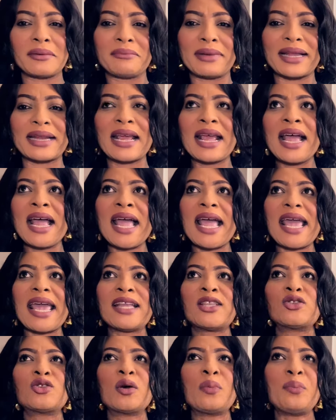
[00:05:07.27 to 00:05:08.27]
But
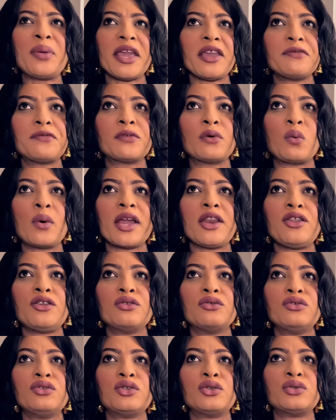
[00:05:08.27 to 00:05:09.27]
it's so painful when
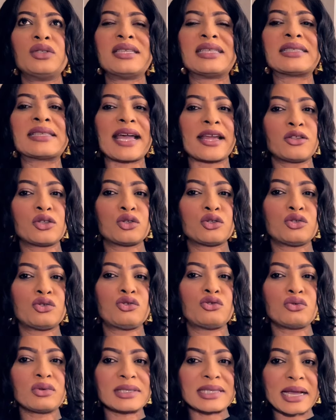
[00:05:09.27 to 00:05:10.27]
you decide to
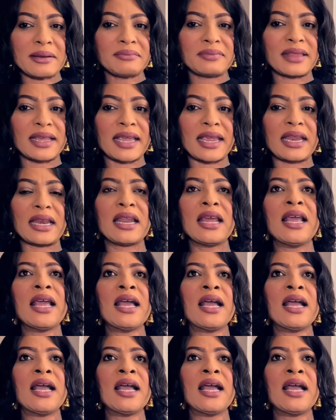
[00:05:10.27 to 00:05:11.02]
do something